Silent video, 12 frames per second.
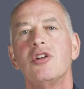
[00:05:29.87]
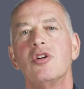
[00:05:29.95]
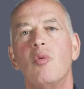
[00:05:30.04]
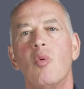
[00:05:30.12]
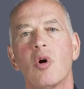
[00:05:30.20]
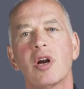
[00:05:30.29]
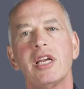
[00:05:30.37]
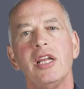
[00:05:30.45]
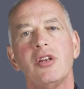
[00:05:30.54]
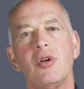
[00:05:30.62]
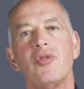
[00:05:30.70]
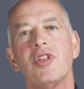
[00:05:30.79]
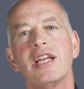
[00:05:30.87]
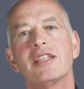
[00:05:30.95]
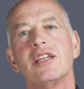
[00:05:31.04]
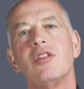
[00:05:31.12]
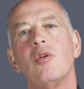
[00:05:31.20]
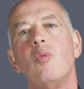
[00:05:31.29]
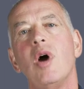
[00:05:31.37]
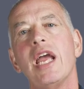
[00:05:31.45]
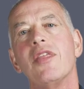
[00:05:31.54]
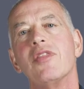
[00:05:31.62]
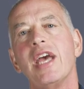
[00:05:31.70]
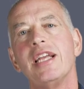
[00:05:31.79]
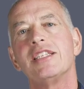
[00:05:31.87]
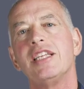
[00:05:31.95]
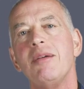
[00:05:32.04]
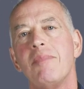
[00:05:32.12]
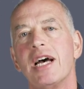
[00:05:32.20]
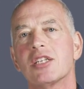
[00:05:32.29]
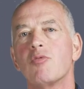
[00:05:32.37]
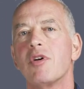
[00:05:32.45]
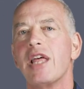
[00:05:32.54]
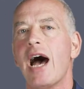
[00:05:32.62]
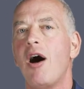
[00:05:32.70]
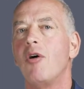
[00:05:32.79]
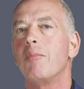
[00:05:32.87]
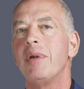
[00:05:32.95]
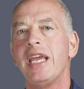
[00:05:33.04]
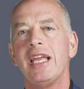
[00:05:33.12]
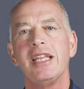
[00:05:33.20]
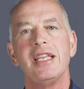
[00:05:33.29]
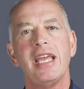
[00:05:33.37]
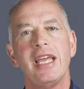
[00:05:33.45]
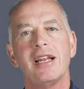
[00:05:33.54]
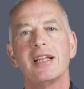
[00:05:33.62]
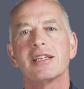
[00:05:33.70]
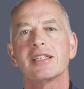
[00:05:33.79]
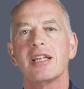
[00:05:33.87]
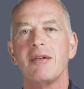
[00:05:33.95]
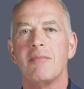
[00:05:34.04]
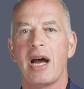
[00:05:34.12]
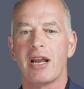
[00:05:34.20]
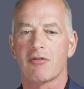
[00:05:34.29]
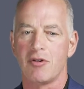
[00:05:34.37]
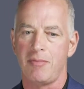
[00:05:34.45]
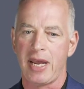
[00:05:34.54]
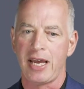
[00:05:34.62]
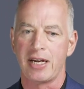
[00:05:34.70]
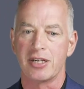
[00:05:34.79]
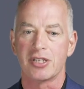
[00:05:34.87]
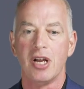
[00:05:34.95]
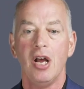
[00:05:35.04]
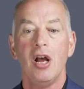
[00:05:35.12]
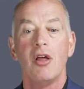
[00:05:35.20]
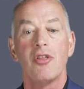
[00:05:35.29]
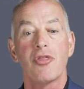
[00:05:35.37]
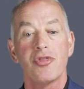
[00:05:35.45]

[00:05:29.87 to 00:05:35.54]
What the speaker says: to work and do things in the way they see best without being needlessly micromanaged. The